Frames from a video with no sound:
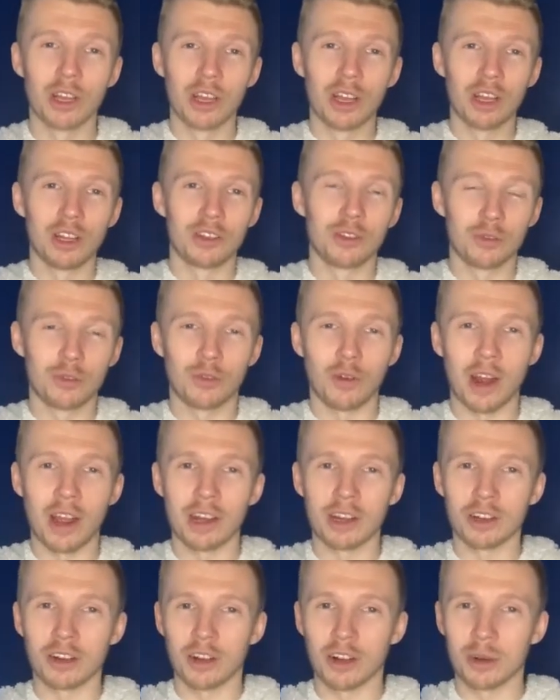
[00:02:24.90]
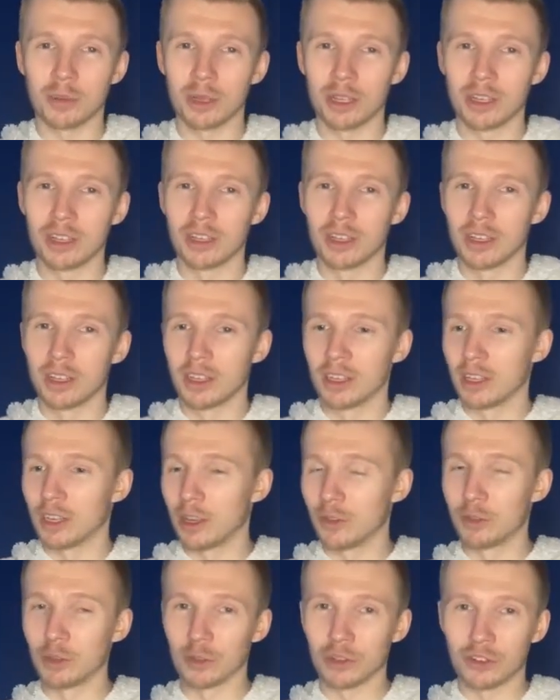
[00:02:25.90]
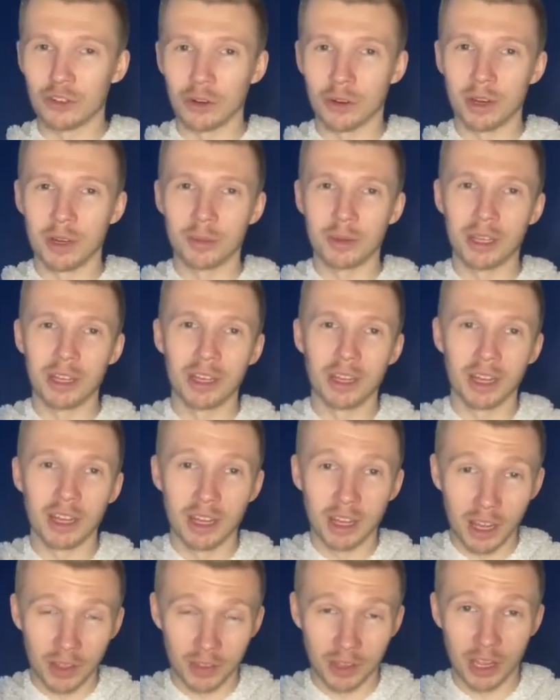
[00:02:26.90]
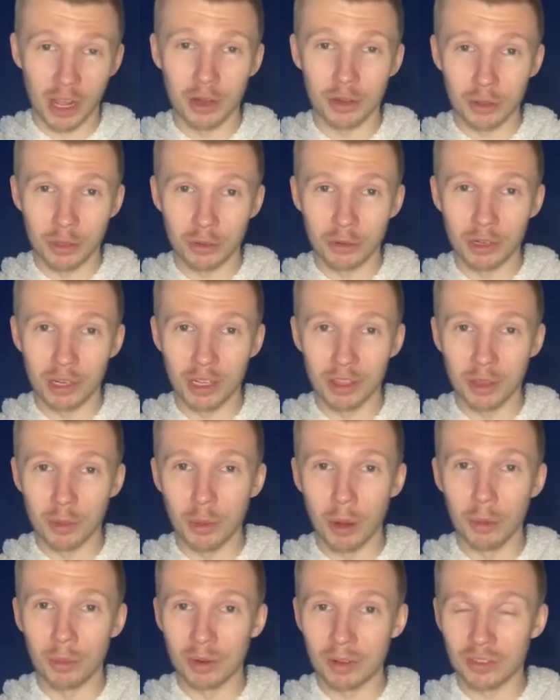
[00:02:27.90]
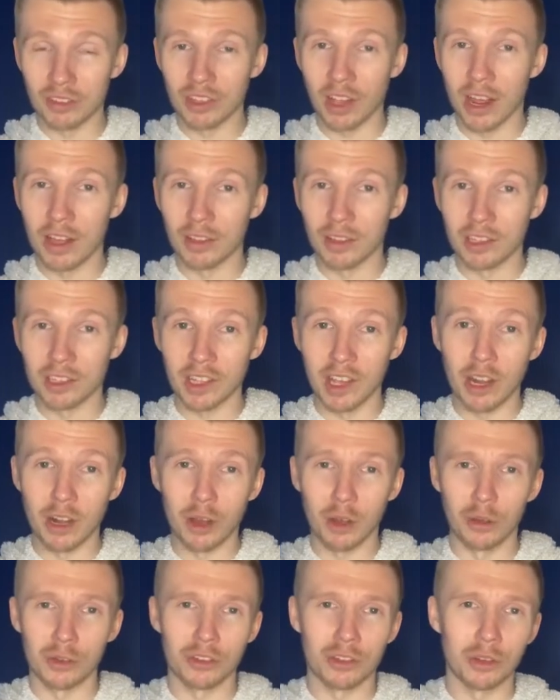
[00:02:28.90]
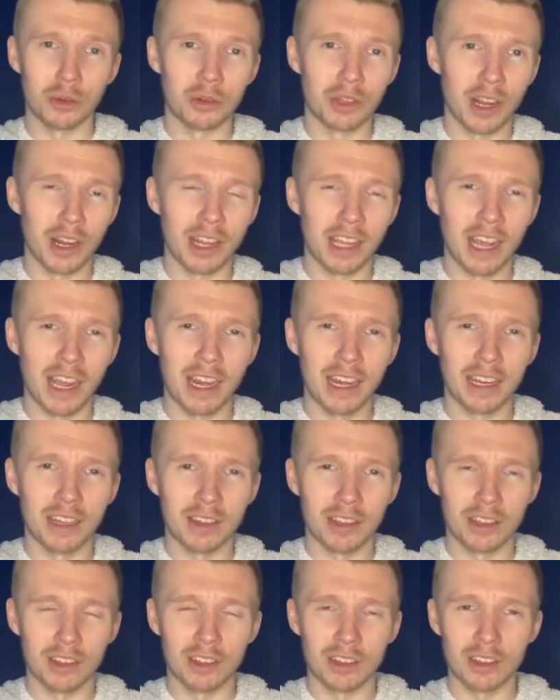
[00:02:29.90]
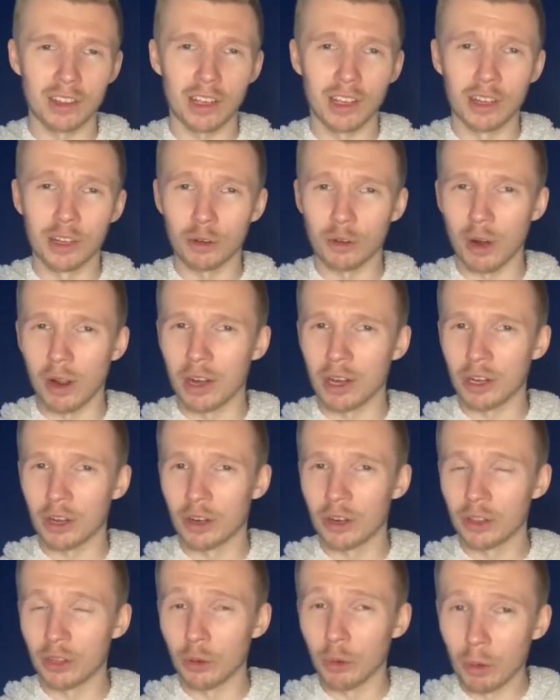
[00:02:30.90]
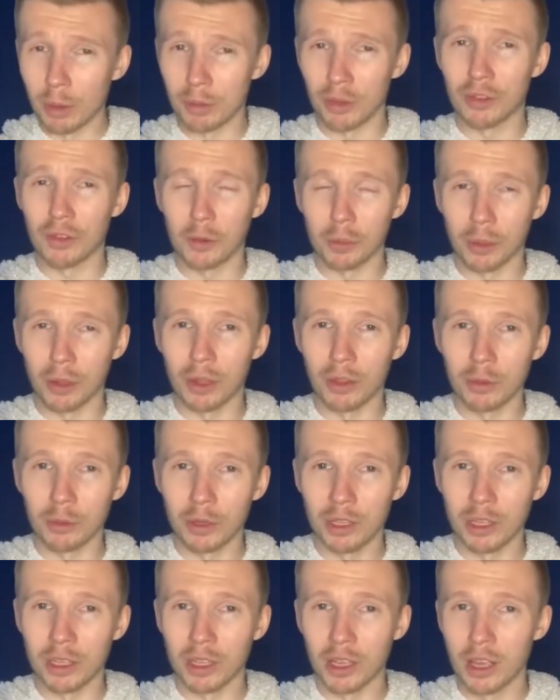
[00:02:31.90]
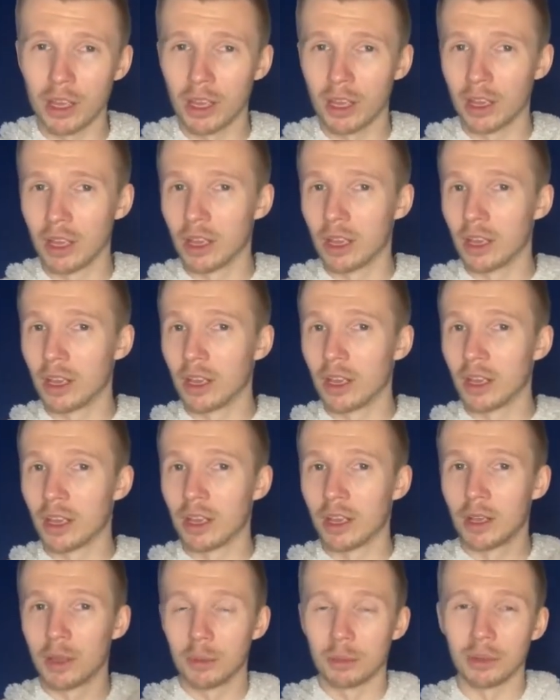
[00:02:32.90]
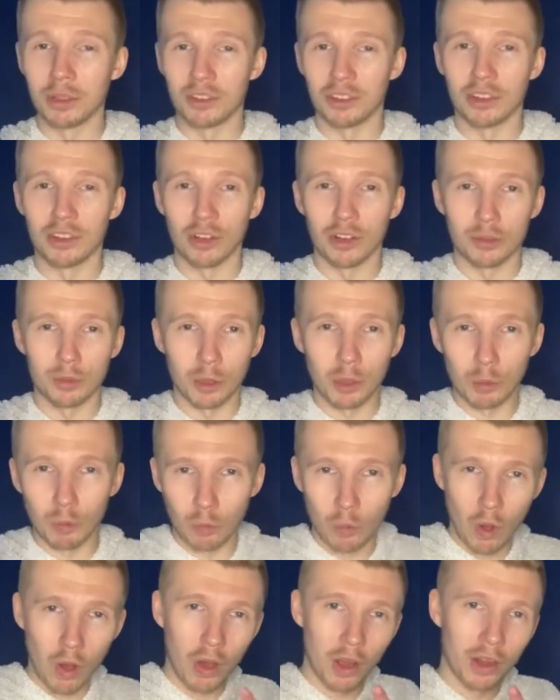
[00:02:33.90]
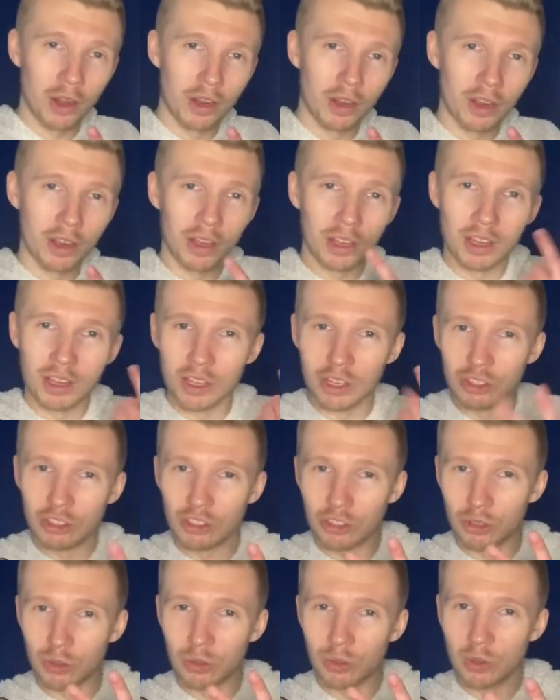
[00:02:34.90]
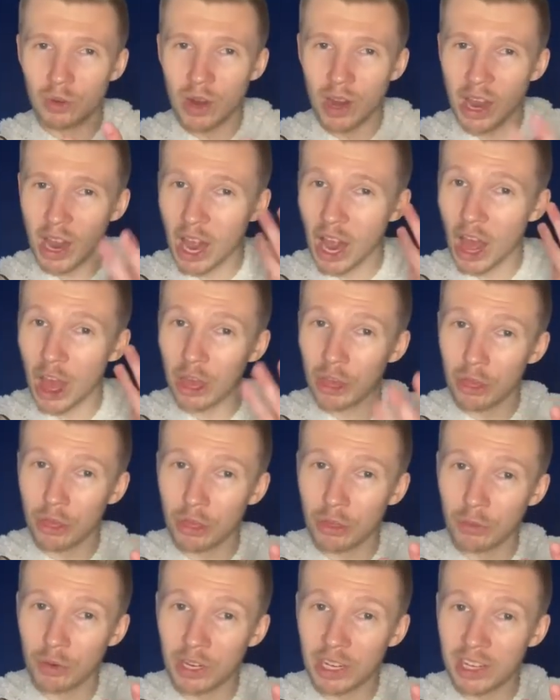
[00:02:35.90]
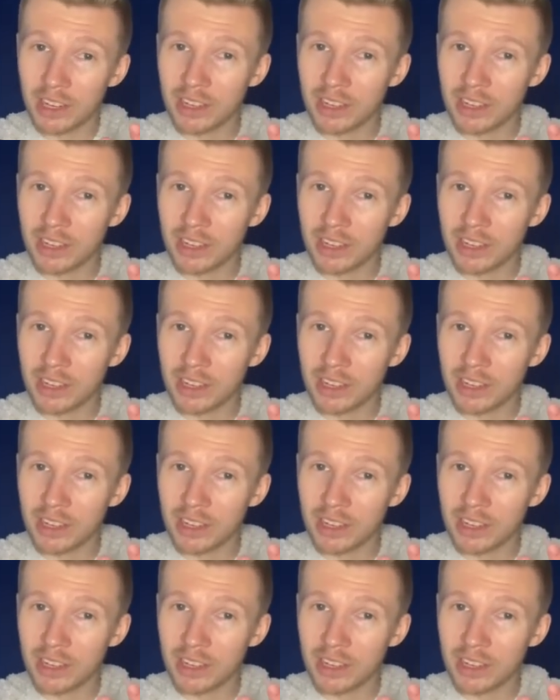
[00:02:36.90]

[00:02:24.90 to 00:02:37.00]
Fran Kirby, if you'll join me on the count of three in the moment of silence and also dedicating this in crowning her the women's football of the week, please indulge me. One, two, three.